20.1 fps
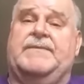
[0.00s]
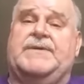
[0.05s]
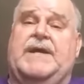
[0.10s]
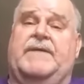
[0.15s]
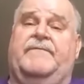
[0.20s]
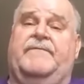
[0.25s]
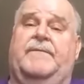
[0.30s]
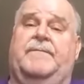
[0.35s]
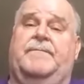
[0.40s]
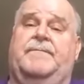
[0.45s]
I
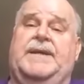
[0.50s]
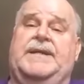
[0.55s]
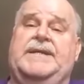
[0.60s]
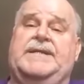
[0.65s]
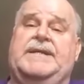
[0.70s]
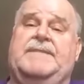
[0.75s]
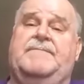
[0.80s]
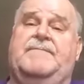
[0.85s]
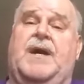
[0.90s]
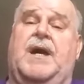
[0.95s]
was up for
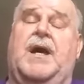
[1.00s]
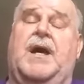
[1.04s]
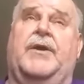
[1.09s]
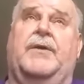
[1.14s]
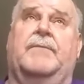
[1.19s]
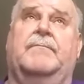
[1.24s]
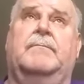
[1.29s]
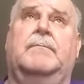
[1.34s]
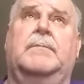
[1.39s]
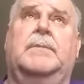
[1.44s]
P T
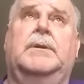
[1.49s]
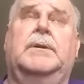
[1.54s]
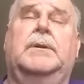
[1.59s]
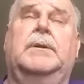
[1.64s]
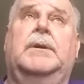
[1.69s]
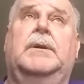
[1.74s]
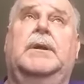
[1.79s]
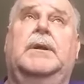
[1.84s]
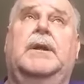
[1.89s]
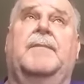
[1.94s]
Barnum,
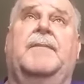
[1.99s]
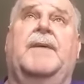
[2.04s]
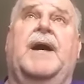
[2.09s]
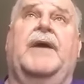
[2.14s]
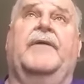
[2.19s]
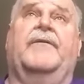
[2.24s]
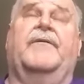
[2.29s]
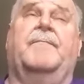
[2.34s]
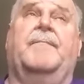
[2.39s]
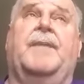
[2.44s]
a
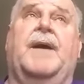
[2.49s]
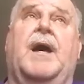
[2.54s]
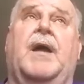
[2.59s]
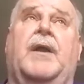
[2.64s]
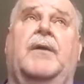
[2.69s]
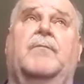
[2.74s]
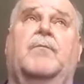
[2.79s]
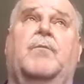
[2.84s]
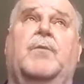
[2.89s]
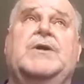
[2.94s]
part of
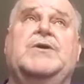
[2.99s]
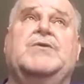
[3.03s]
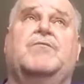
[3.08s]
Barnum,